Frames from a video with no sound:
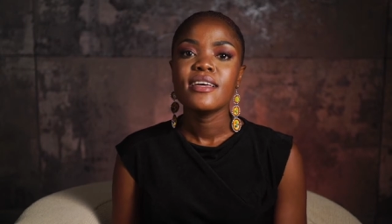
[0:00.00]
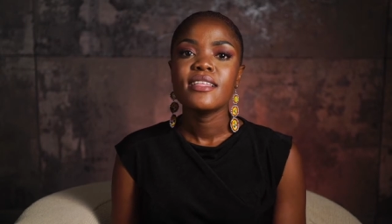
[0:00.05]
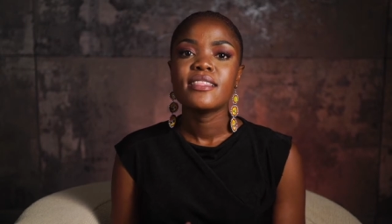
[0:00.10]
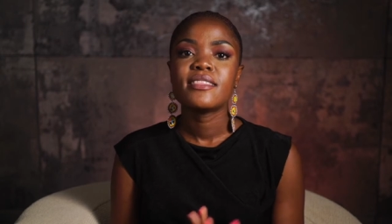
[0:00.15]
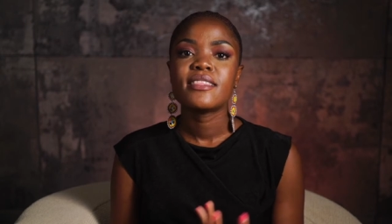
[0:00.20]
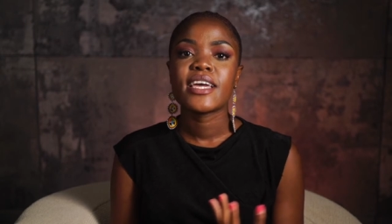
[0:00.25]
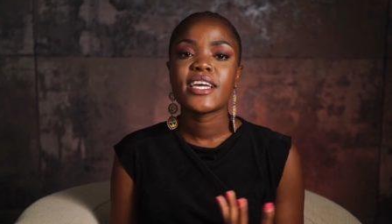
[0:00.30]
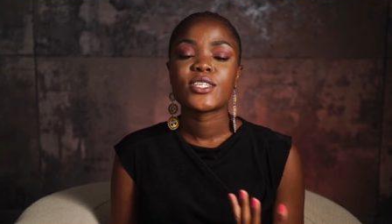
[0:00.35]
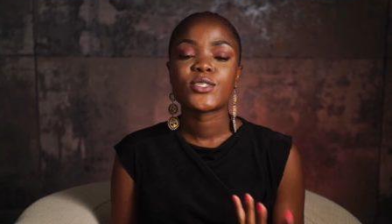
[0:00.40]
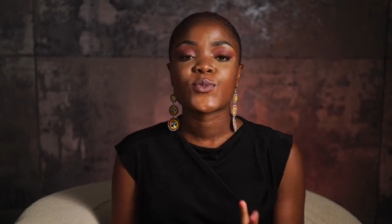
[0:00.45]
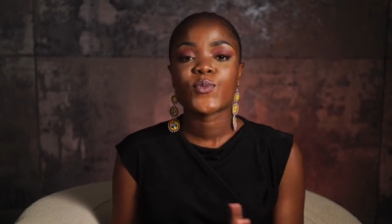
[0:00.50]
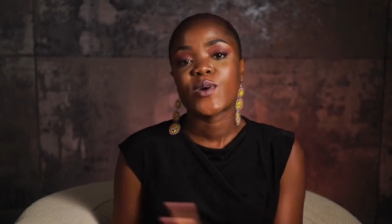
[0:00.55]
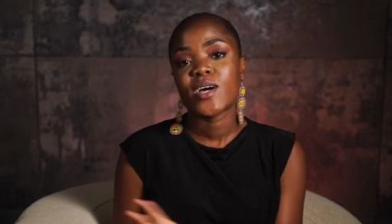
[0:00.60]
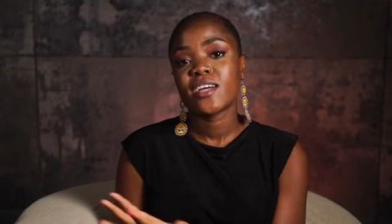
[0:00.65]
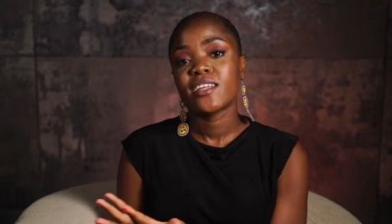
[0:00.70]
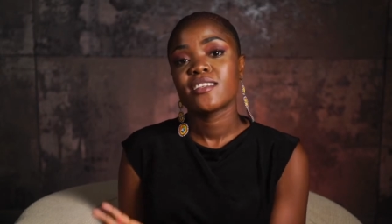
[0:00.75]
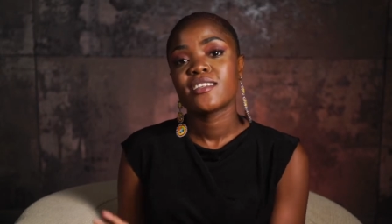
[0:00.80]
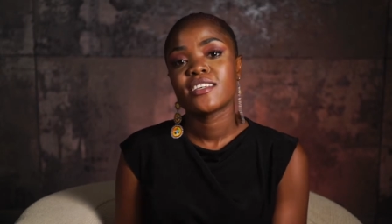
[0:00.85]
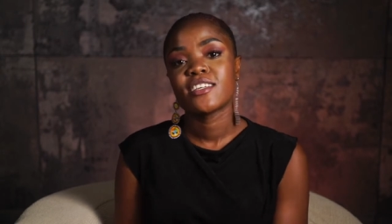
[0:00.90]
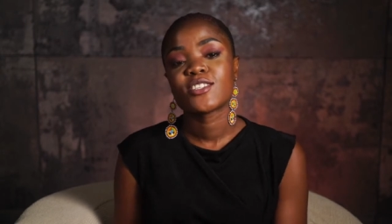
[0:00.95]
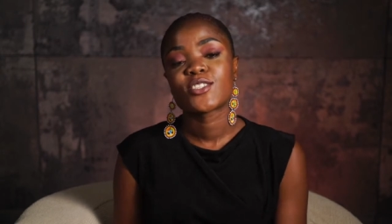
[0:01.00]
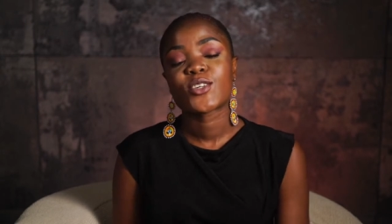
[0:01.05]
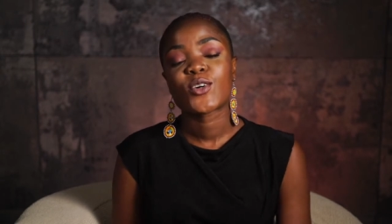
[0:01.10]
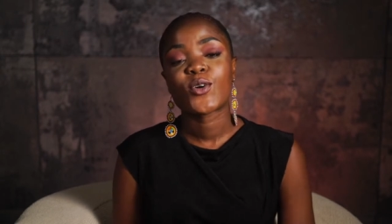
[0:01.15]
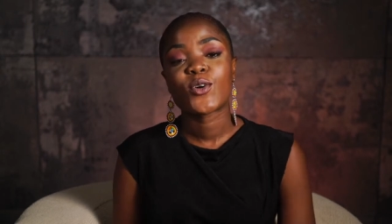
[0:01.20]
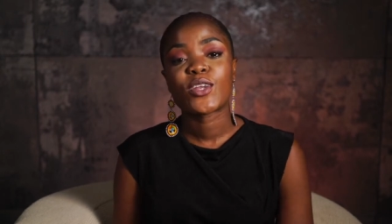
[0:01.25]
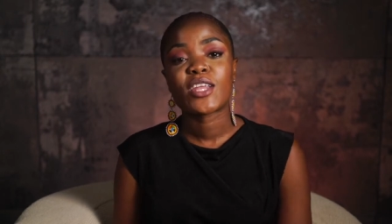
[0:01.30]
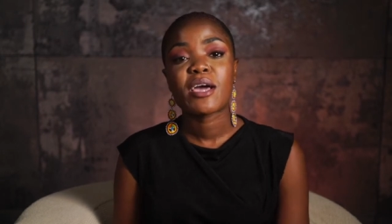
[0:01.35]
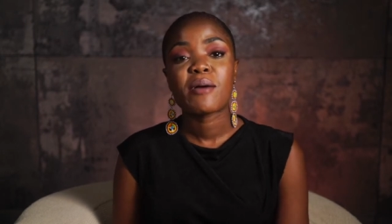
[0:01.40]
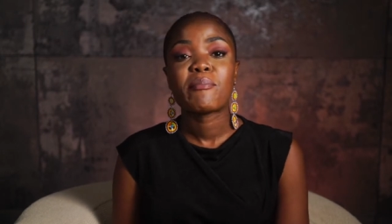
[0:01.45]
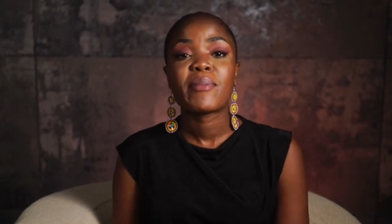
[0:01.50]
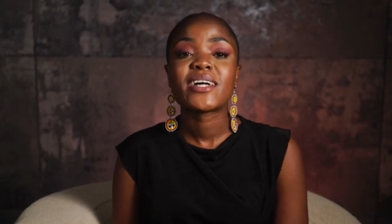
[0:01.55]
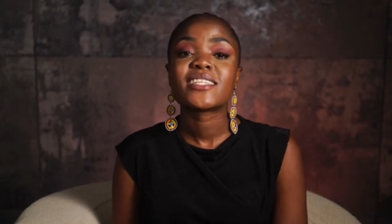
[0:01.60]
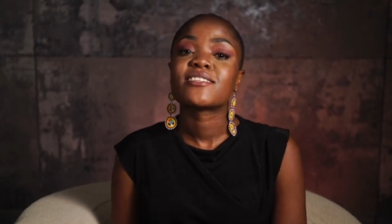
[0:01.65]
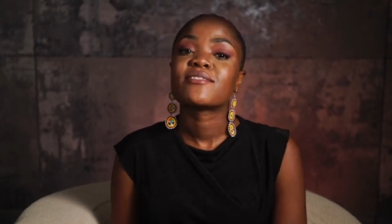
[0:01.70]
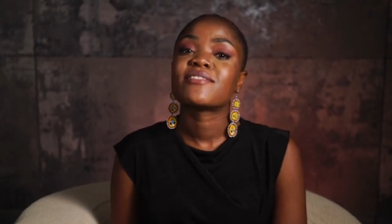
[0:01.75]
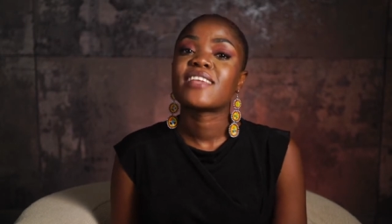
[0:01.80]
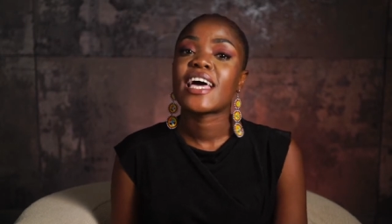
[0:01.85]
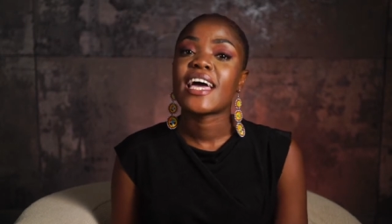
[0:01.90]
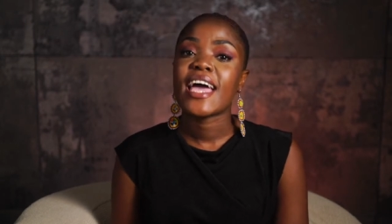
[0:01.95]
There's what is called a
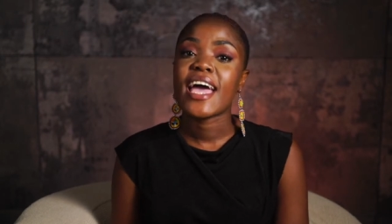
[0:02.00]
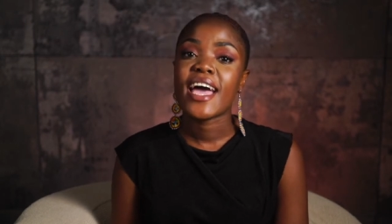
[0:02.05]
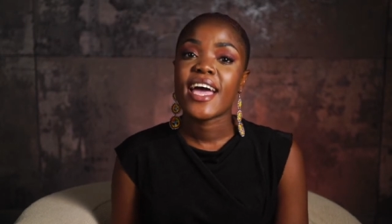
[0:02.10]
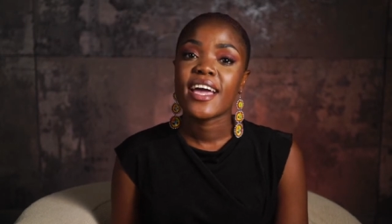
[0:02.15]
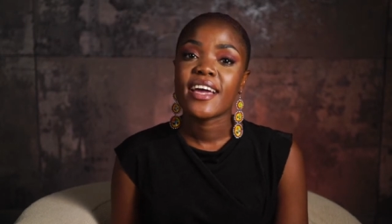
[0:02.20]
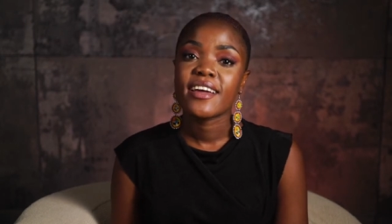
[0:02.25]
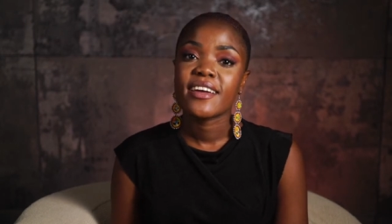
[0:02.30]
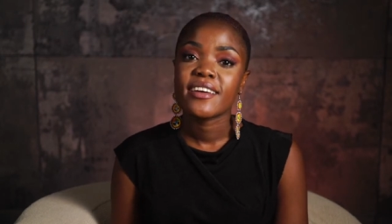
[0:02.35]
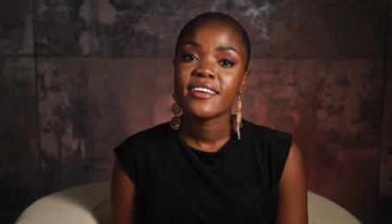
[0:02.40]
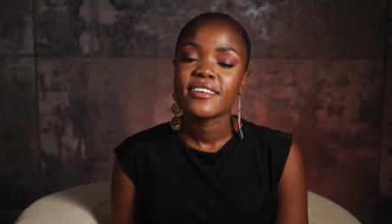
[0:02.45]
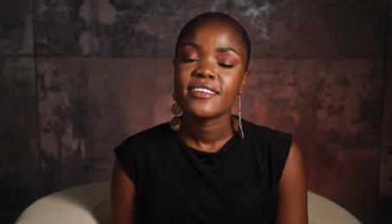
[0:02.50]
butterfly hug.